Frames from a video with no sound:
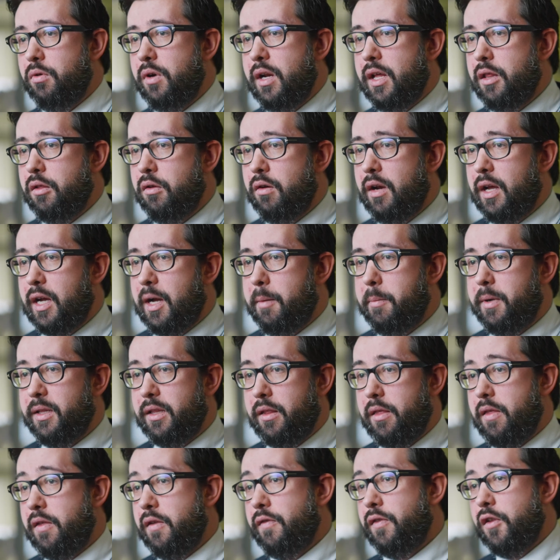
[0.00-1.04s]
On the one hand, the
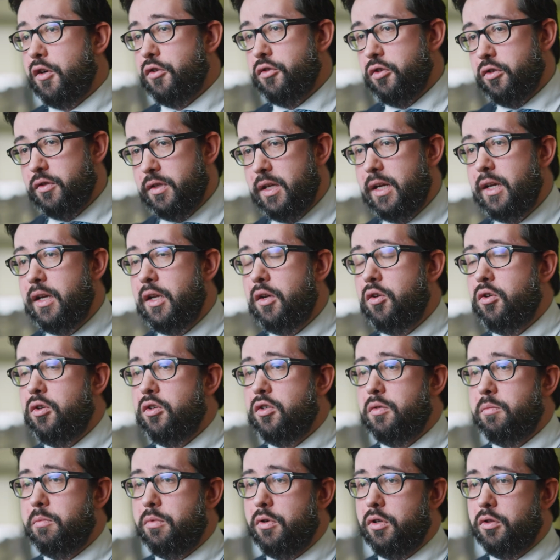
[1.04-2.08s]
training of our
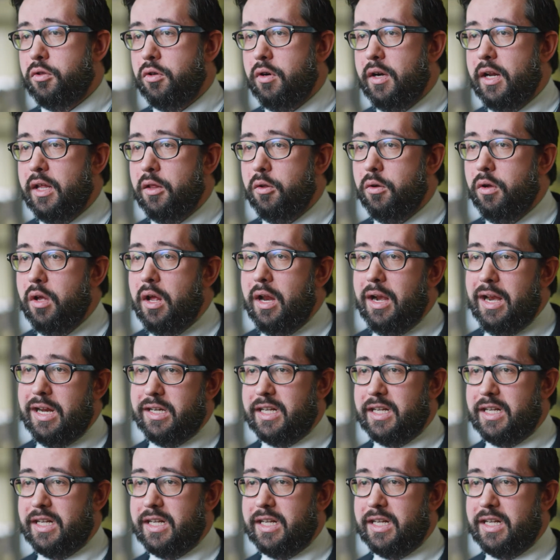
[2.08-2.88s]
technicians, on the other hand, the